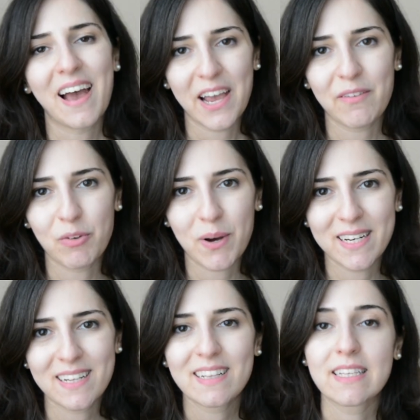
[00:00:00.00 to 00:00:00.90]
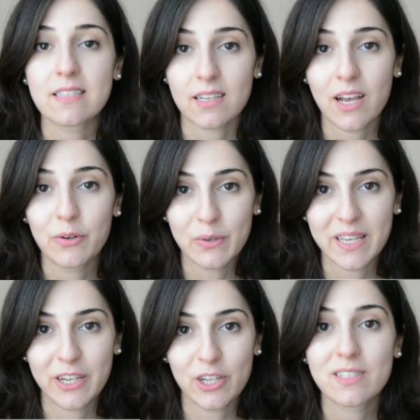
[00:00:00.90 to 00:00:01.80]
Hi everyone, Lisa Kauk
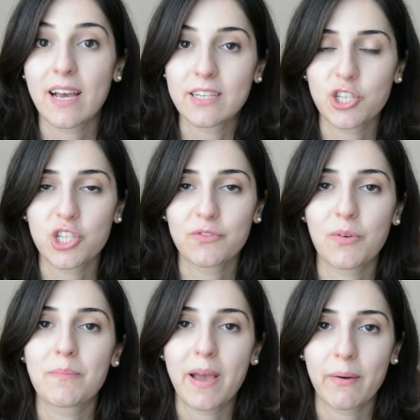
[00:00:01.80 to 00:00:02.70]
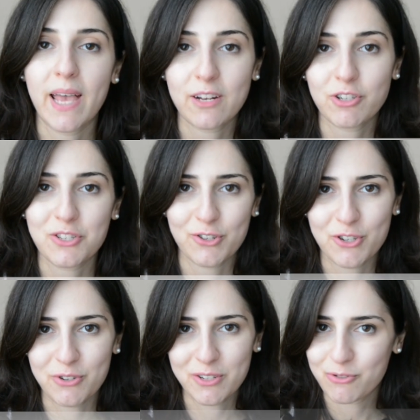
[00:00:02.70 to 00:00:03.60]
here, dietitian from
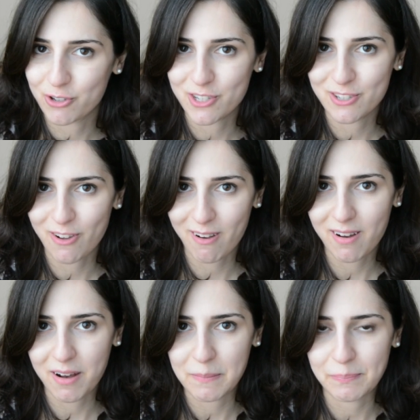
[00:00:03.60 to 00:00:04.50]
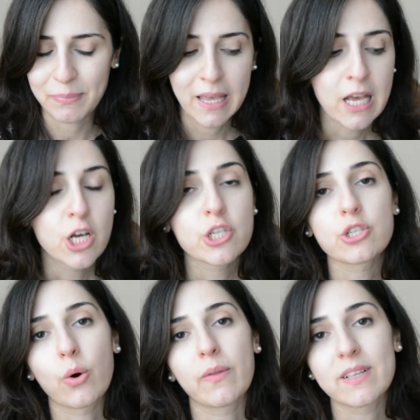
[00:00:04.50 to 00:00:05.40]
bariatricsurgerynutrition.com.
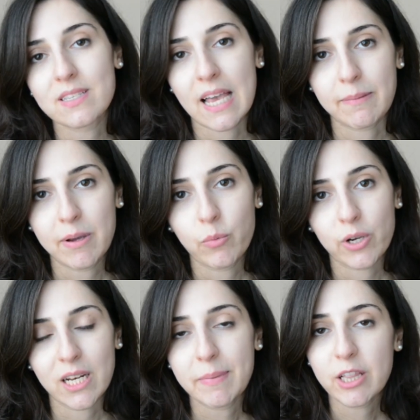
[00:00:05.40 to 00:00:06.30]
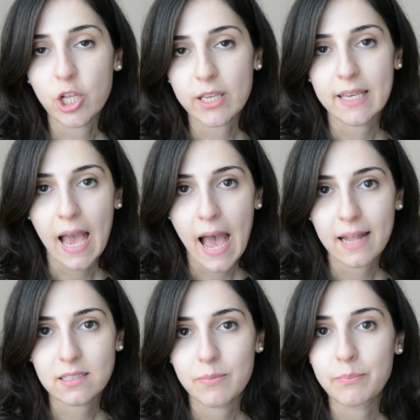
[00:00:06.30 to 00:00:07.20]
So in this segment, we're going to be looking
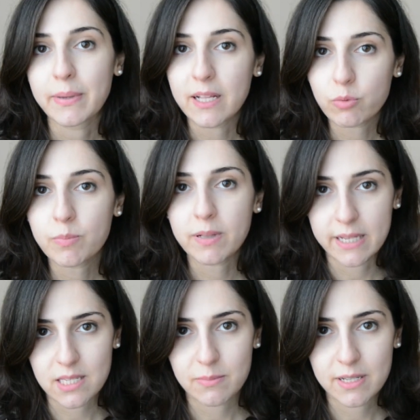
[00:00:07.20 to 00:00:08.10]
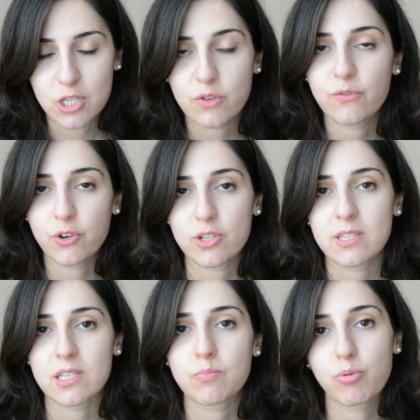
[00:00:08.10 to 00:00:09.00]
at meal replacements
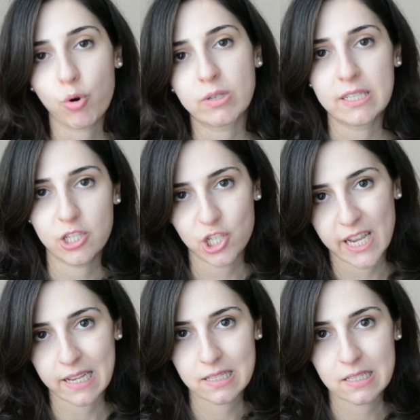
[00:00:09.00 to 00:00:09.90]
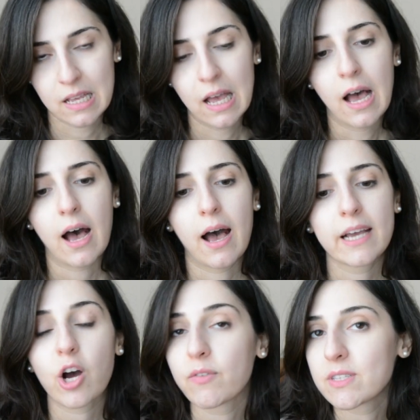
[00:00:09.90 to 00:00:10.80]
versus protein shakes.
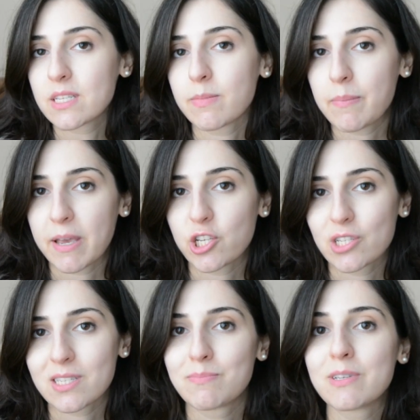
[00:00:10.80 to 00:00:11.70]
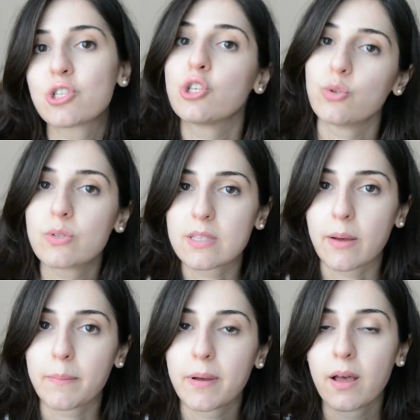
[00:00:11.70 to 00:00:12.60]
I often see my patients misuse
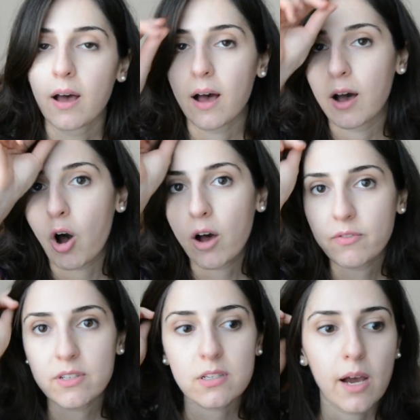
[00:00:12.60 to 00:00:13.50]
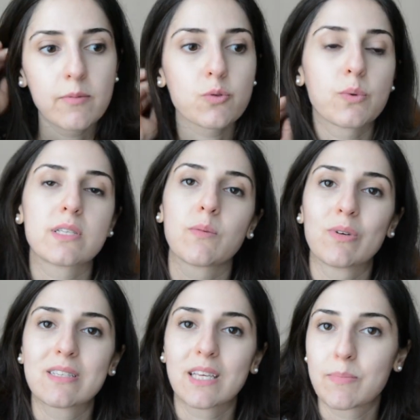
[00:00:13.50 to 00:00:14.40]
them. Oftentimes when
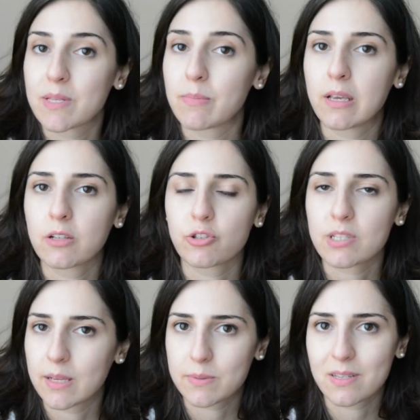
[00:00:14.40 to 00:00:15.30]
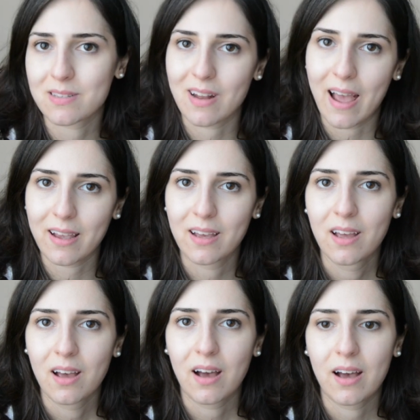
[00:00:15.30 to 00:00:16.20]
someone skips a meal or skips a snack,
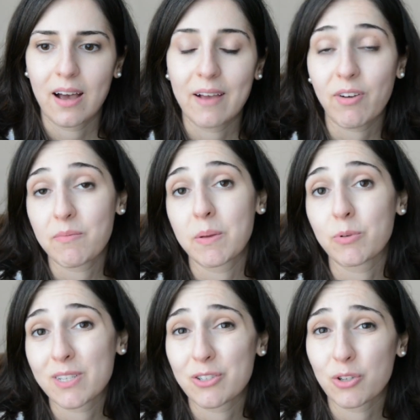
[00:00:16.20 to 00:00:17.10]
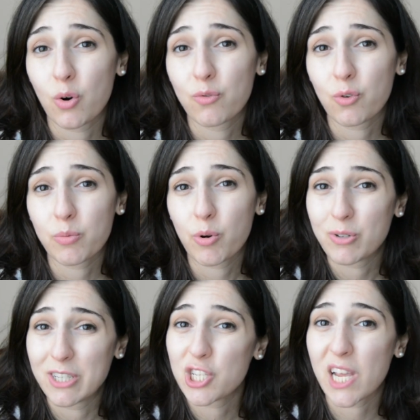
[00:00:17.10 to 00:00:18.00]
I find people tend to go for
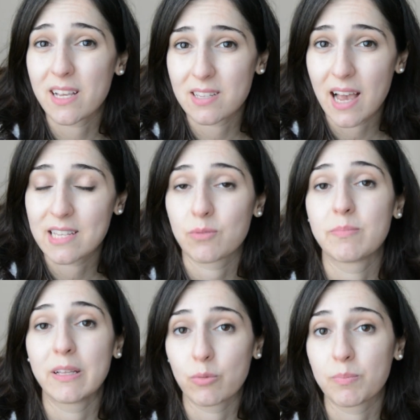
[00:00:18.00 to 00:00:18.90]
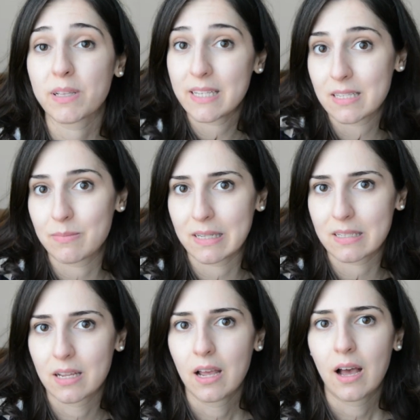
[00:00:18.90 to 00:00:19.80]
protein shakes as a meal
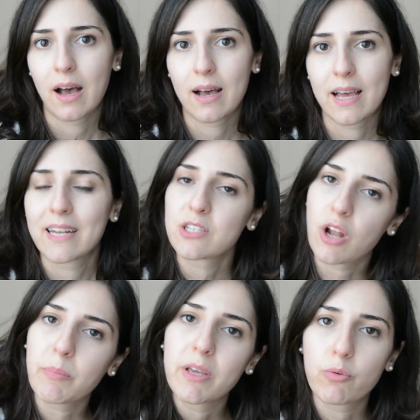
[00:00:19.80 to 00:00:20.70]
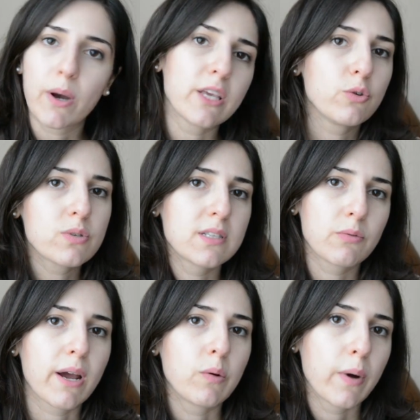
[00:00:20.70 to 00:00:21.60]
replacement, and it's not being quite used in the
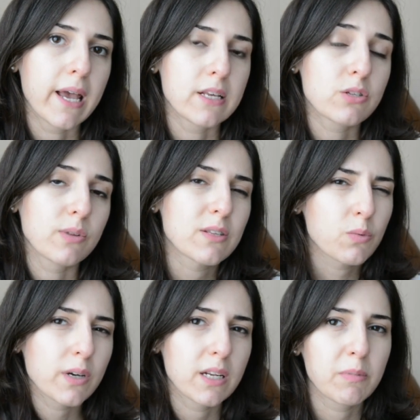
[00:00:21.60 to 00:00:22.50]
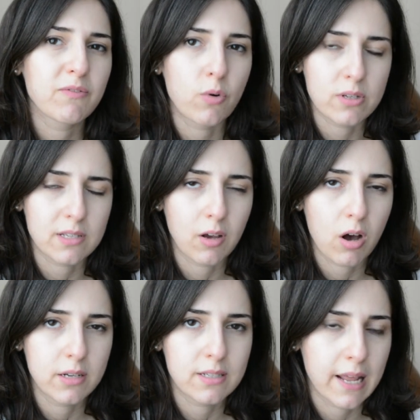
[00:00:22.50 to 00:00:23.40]
right way. So that's what we're going to be focusing
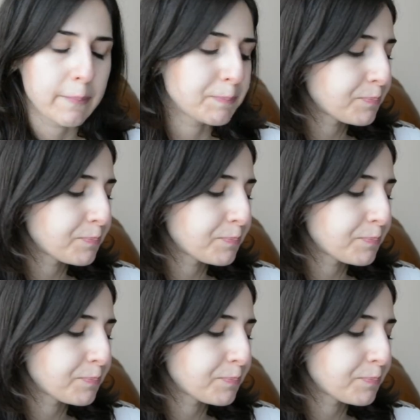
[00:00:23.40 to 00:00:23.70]
on today.